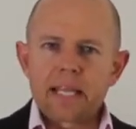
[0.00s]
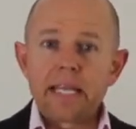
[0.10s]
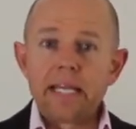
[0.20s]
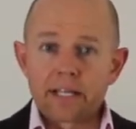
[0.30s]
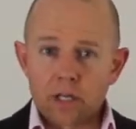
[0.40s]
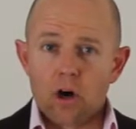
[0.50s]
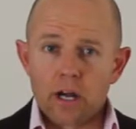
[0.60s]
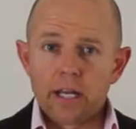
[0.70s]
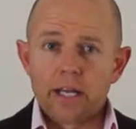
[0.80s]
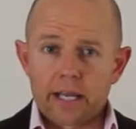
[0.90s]
in
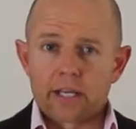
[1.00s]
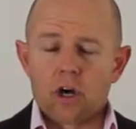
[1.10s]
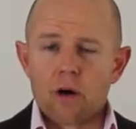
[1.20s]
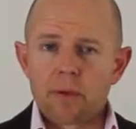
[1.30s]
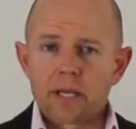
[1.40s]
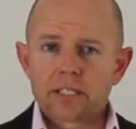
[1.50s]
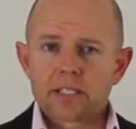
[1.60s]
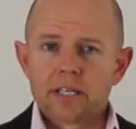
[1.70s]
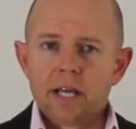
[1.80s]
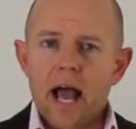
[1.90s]
economics,